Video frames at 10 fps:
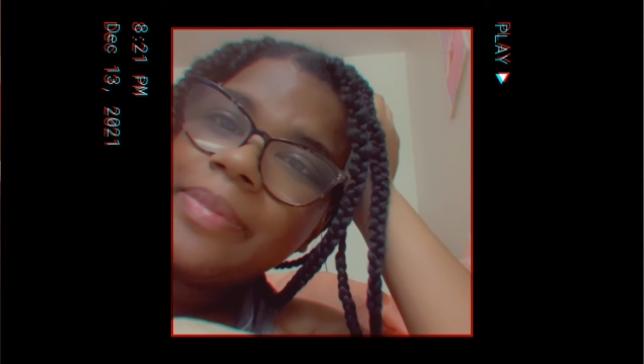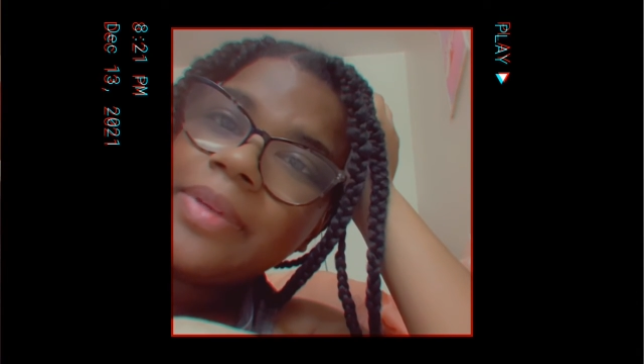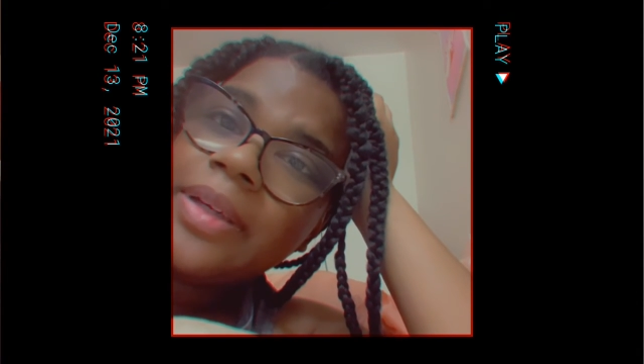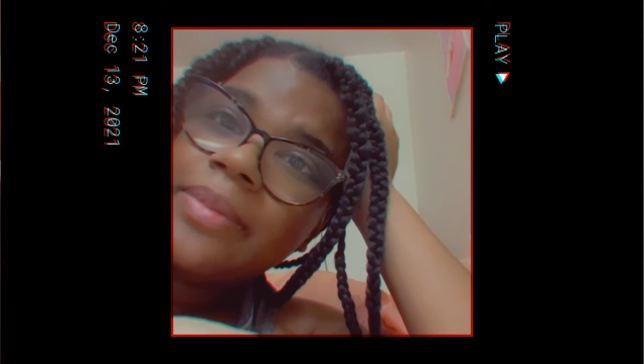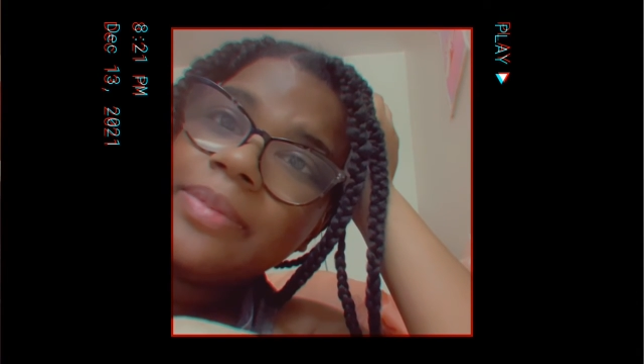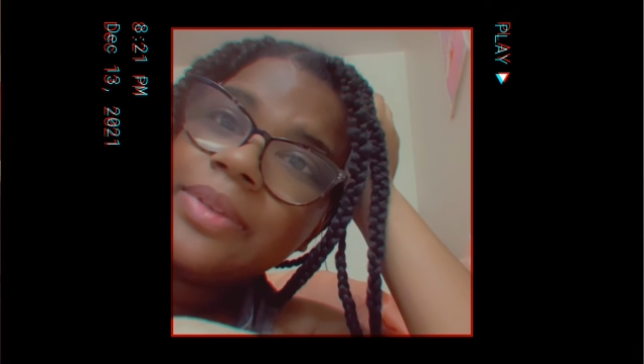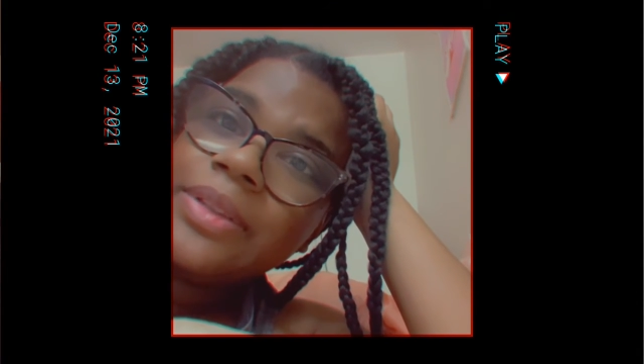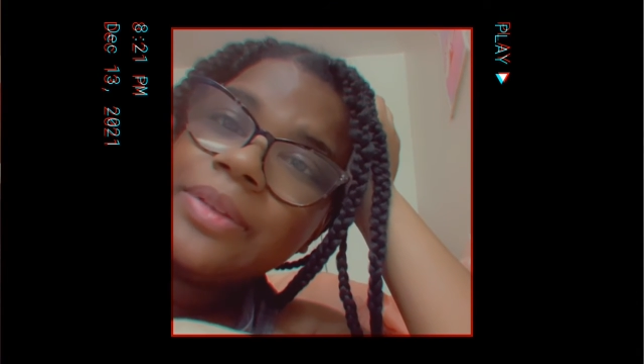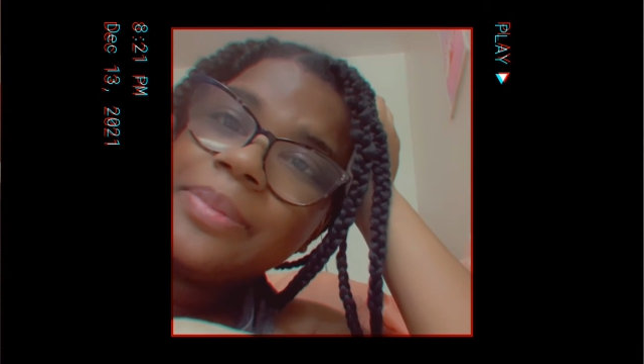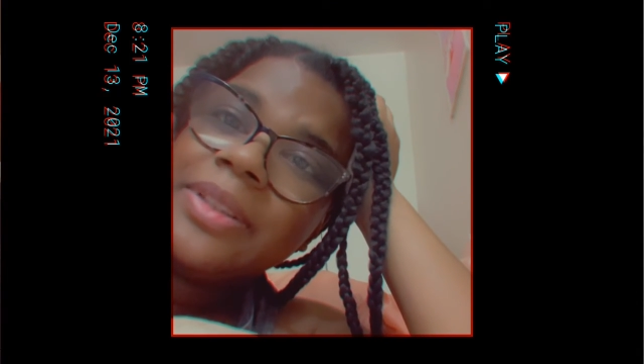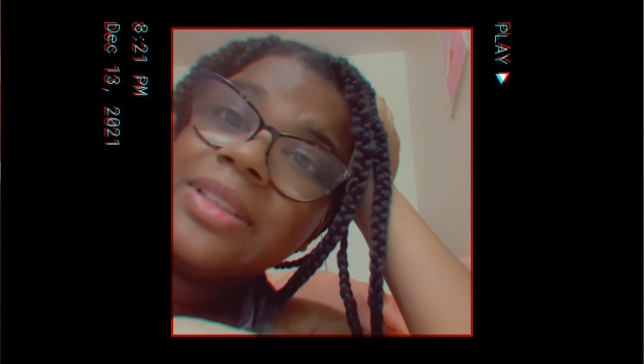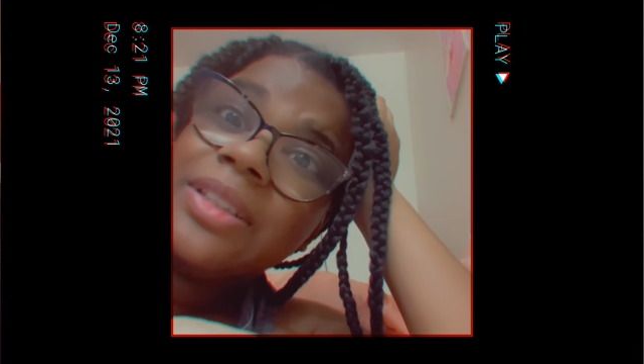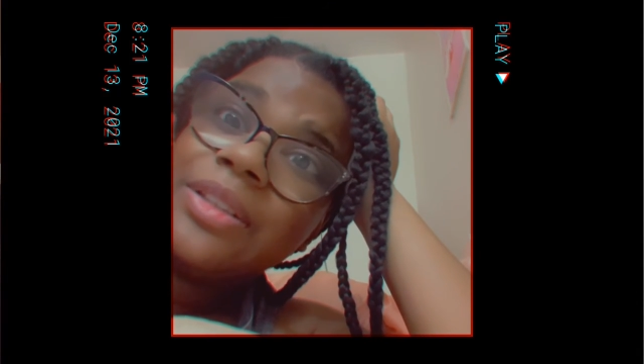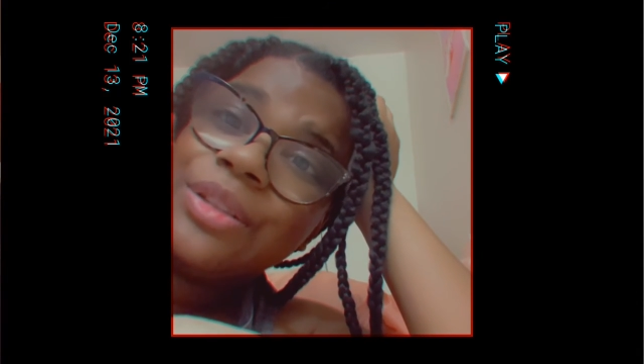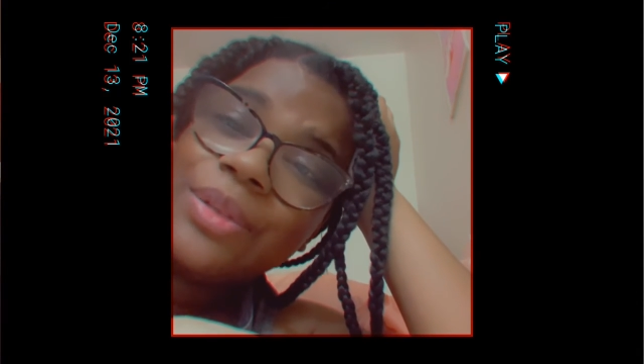um, so please
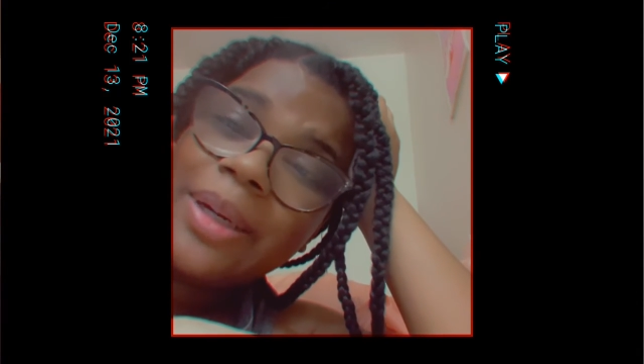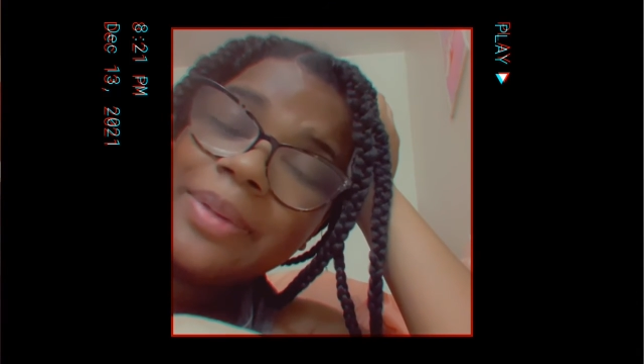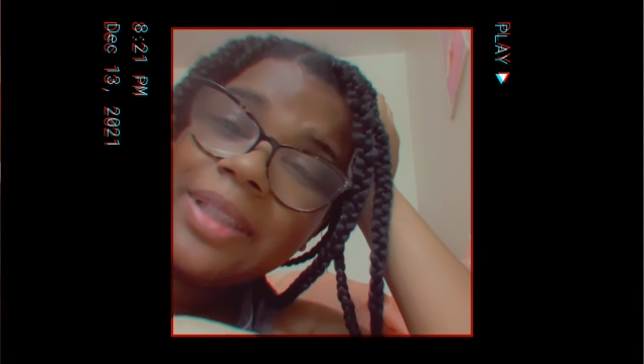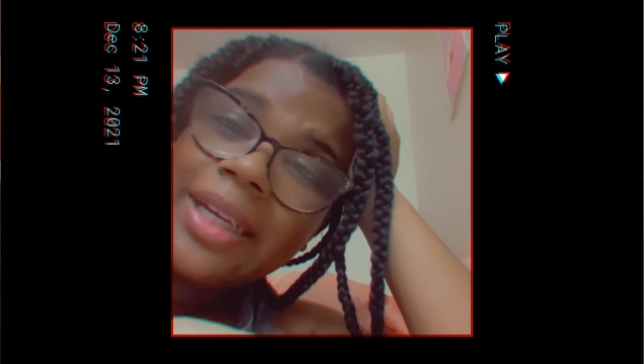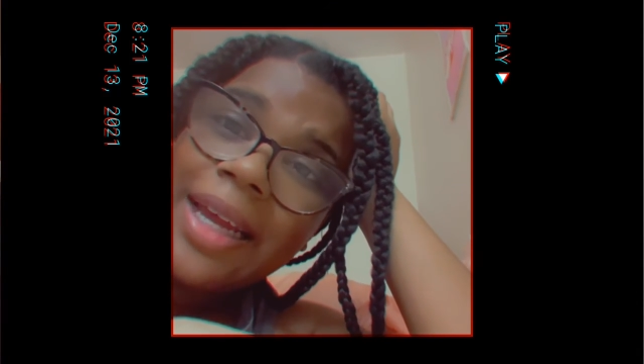go subscribe to that.